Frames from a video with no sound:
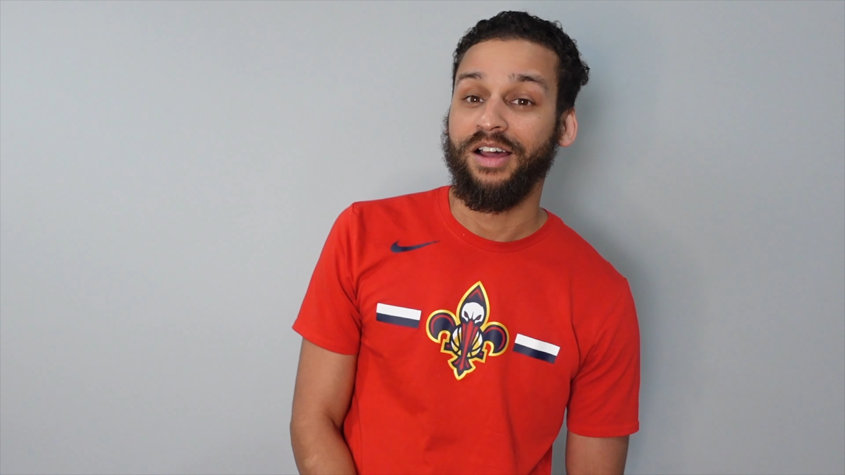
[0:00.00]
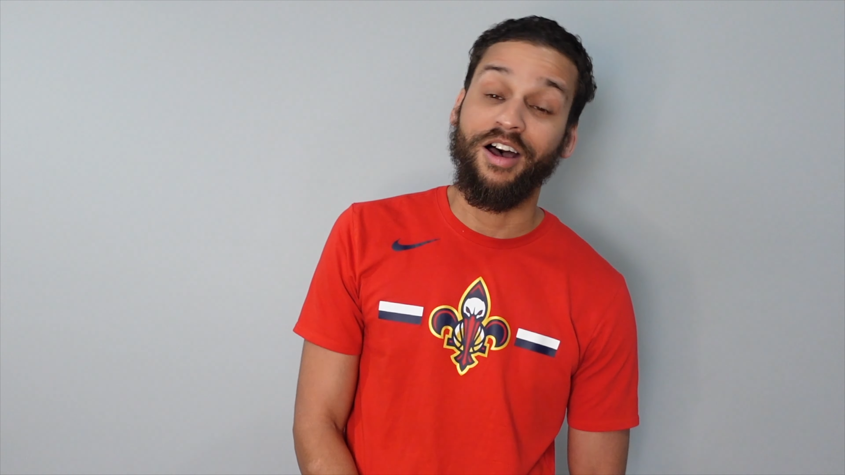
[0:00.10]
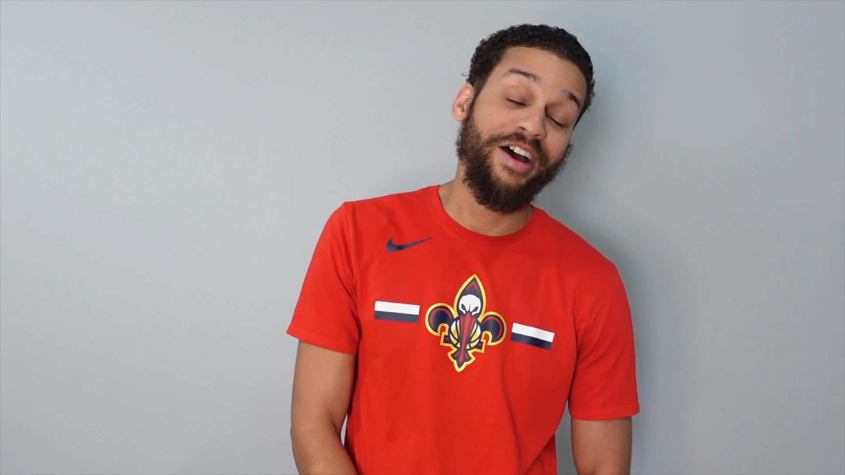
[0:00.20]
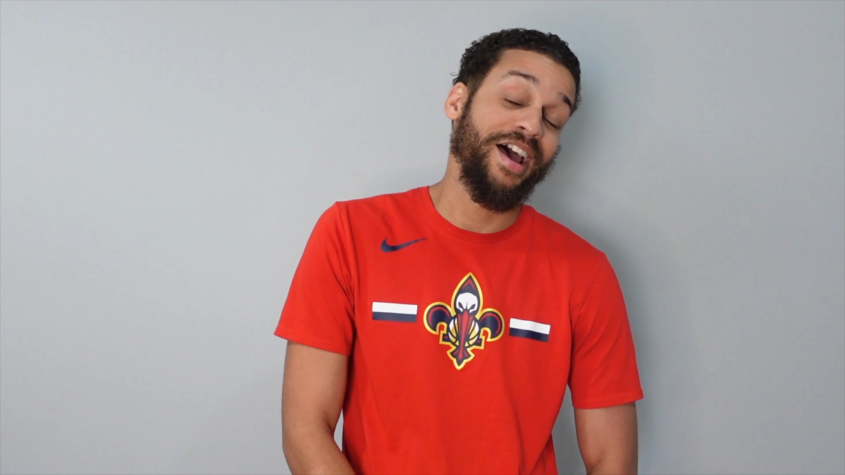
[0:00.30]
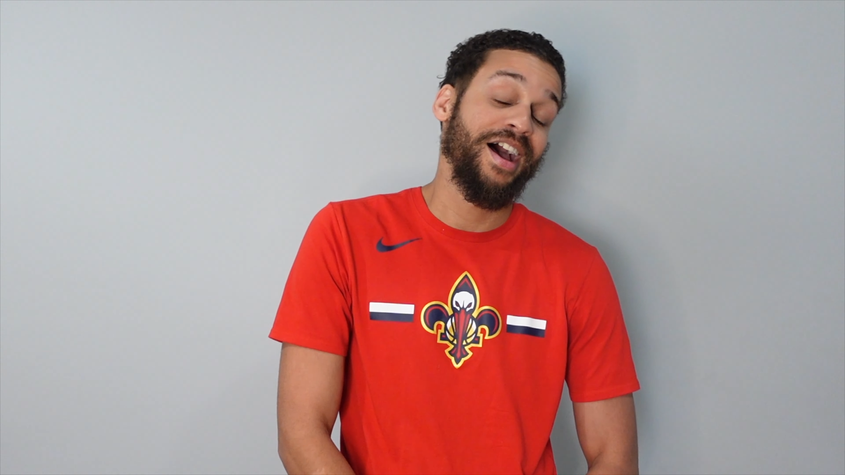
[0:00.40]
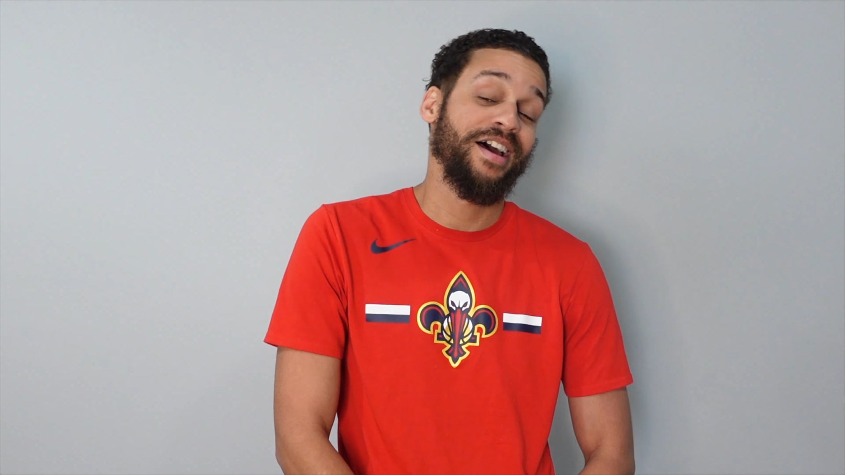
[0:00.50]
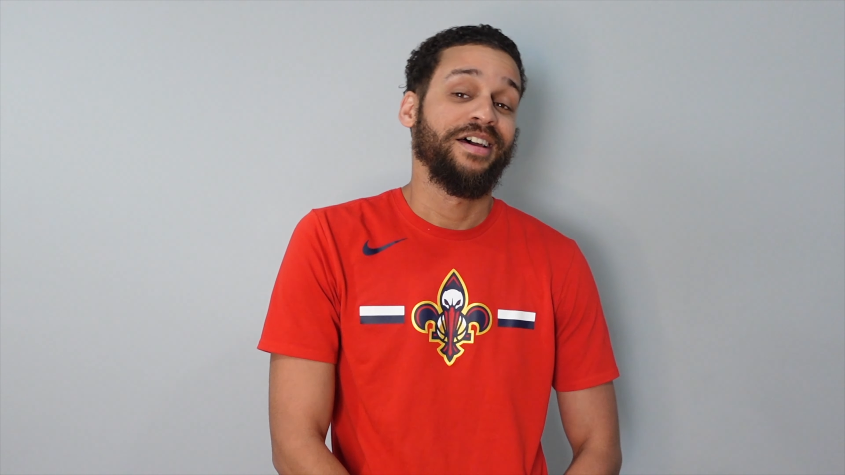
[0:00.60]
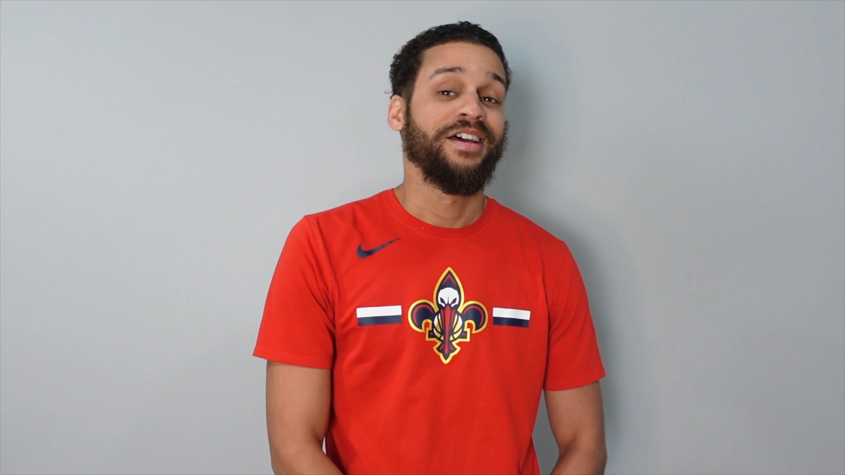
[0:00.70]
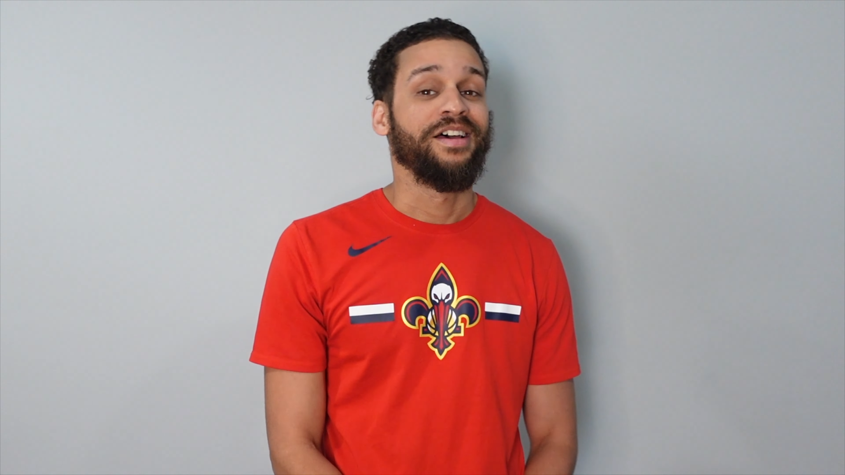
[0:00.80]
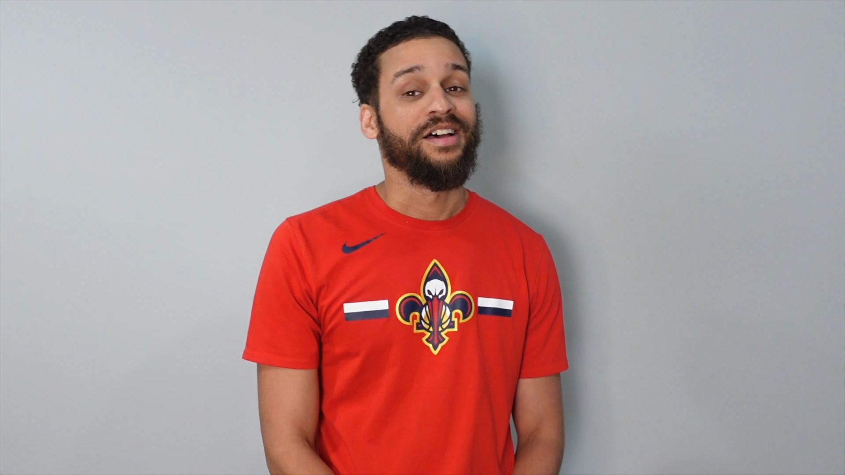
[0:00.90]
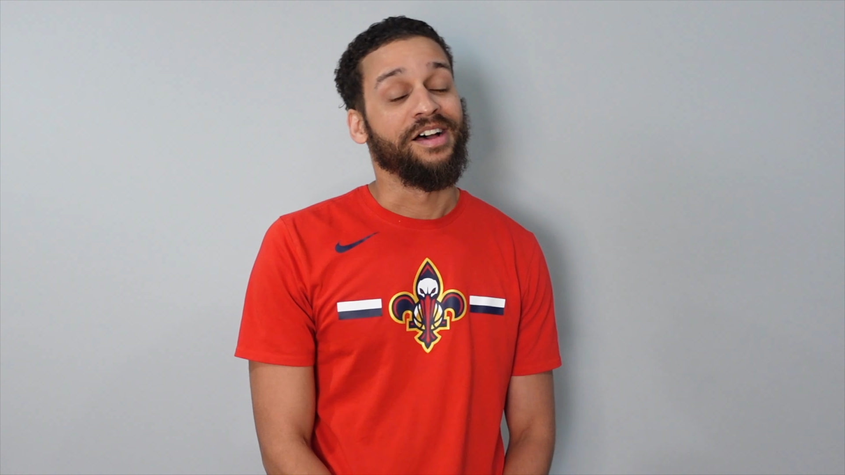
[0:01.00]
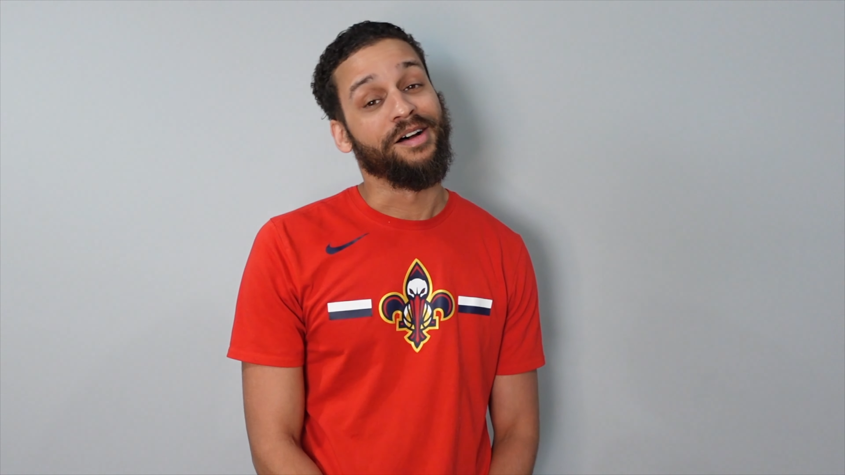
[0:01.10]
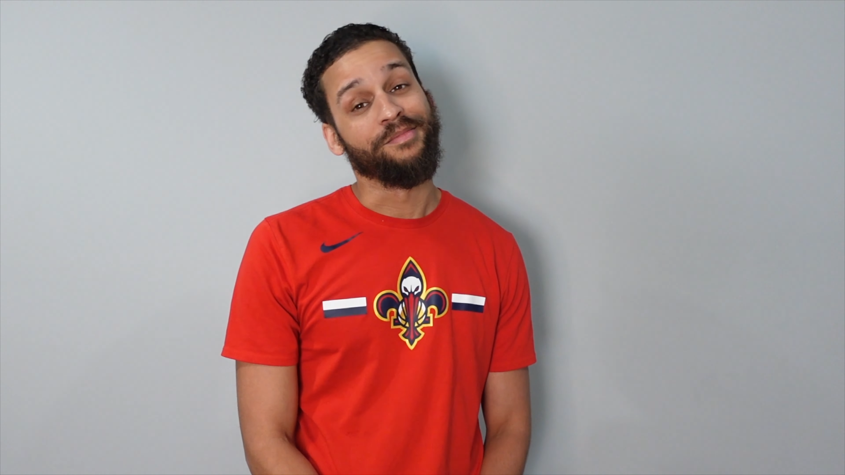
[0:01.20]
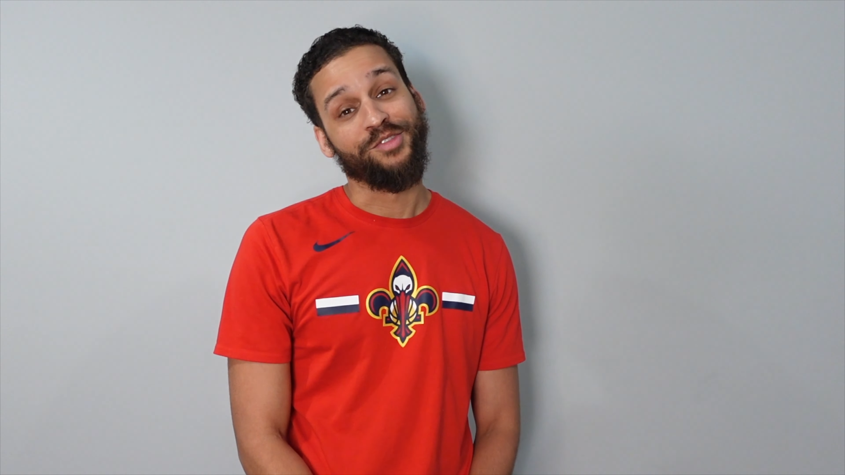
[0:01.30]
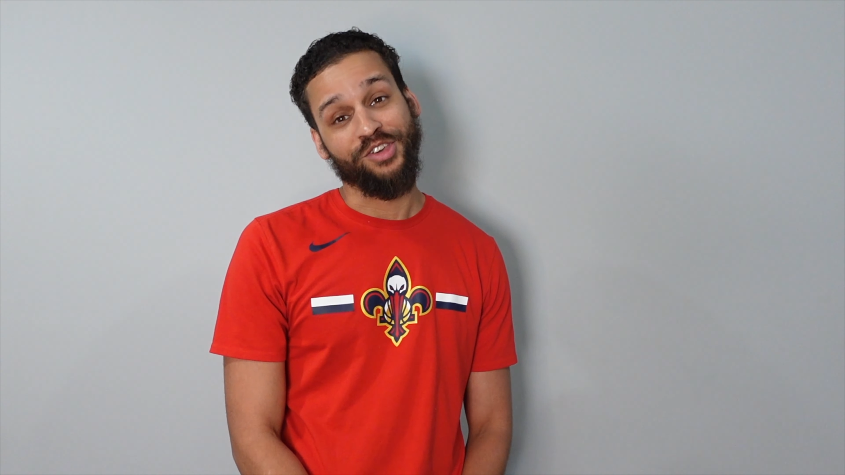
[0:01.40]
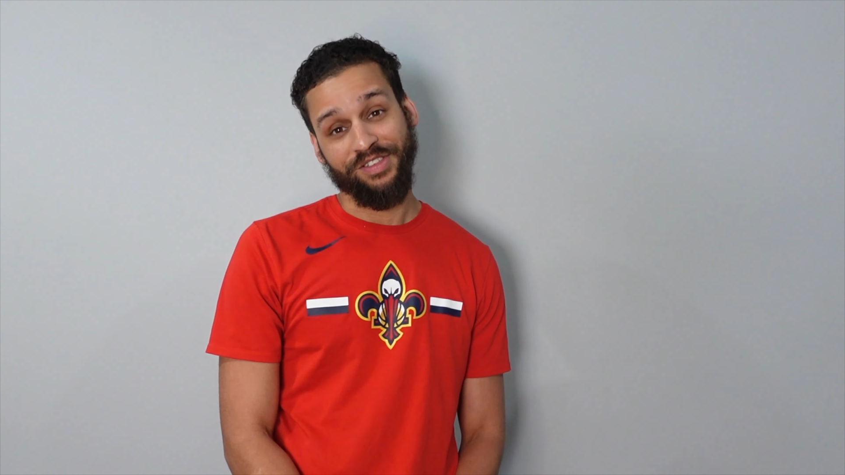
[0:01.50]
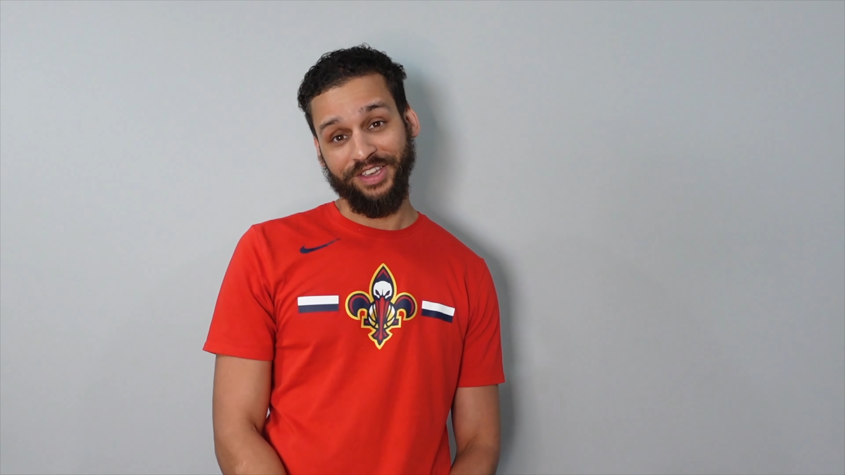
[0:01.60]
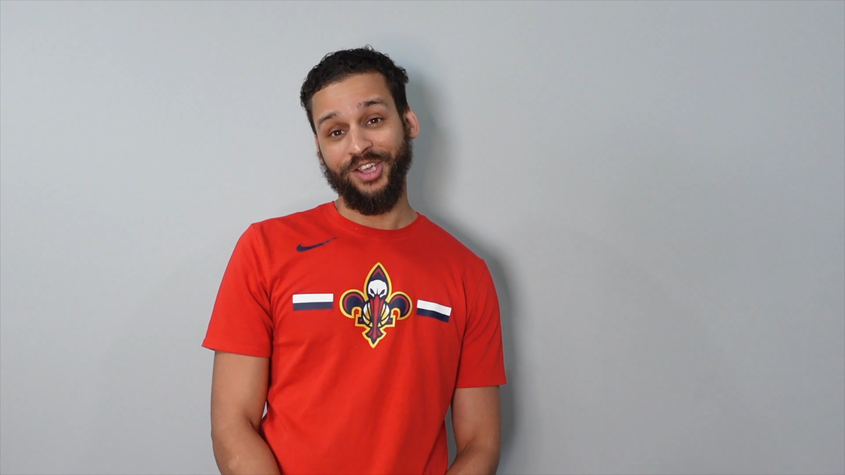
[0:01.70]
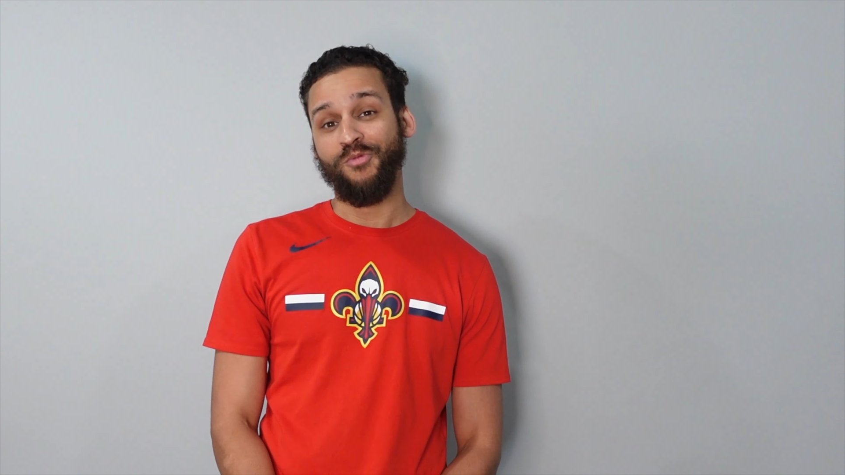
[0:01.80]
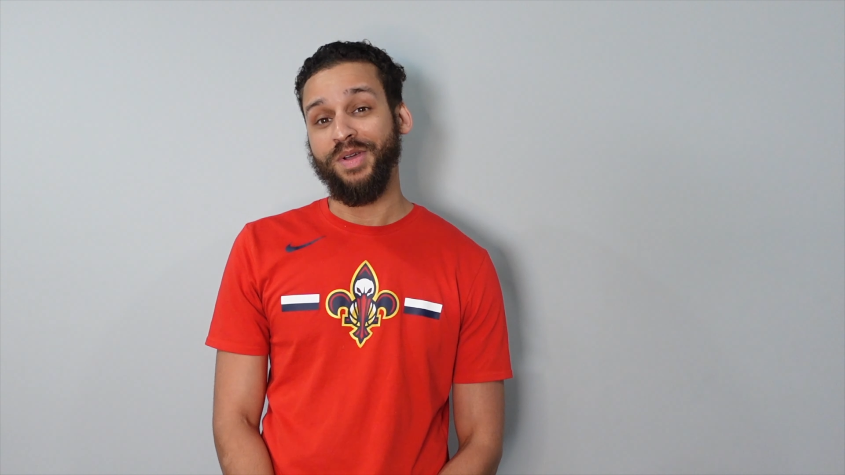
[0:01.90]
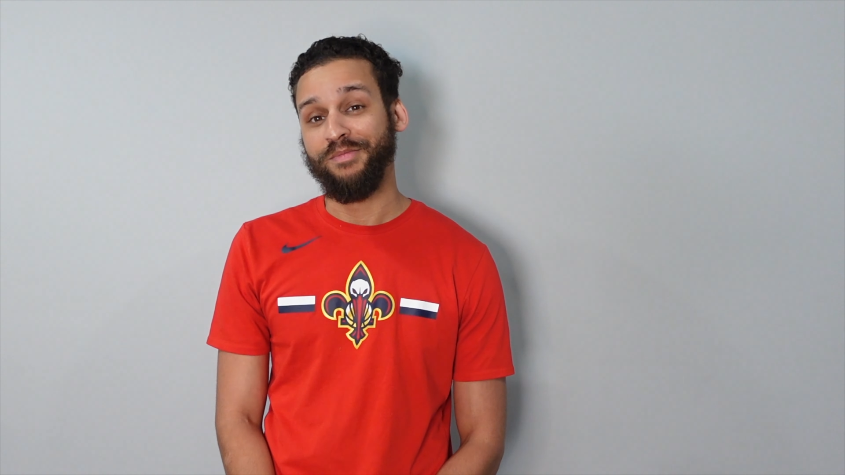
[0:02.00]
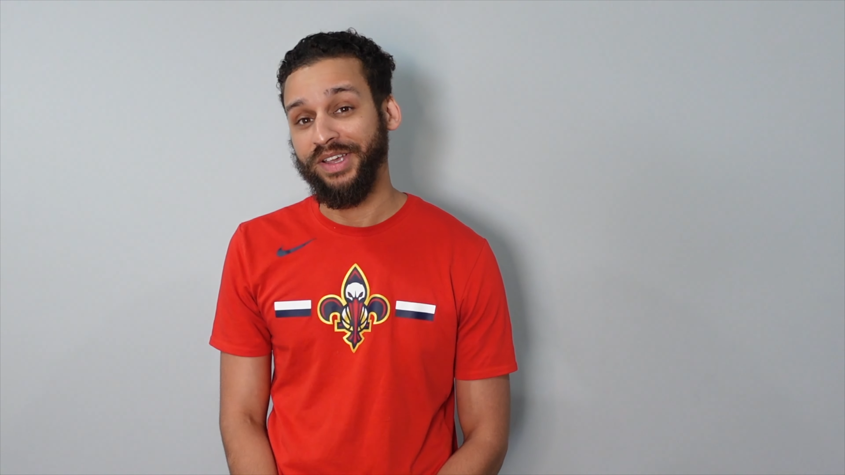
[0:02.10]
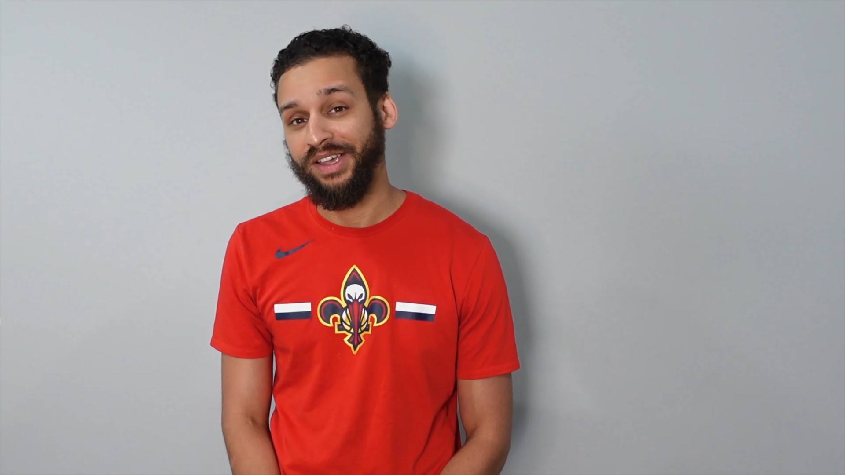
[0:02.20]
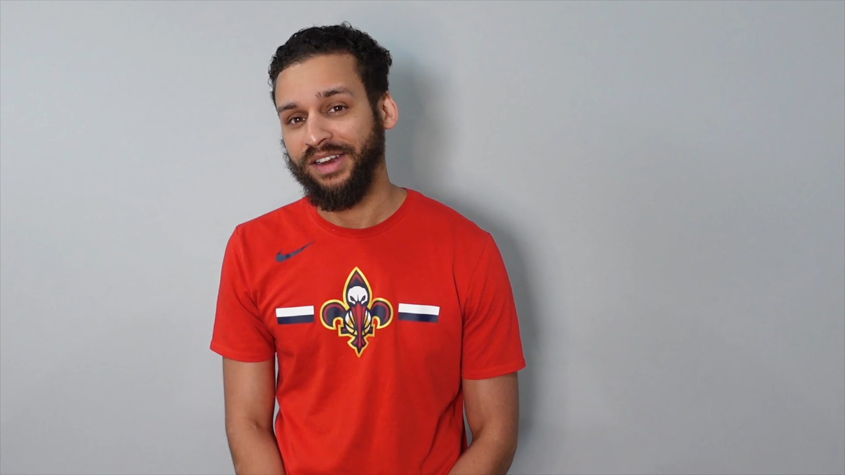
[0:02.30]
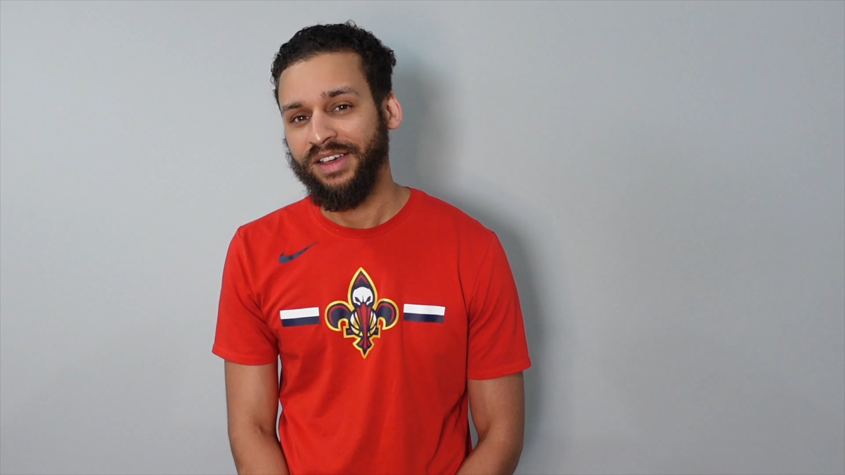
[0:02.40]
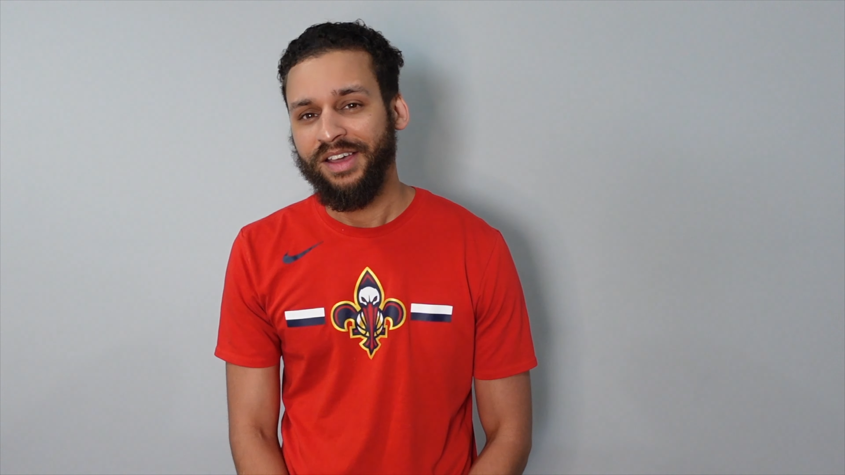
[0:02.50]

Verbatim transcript: Or not, I'm just a human being.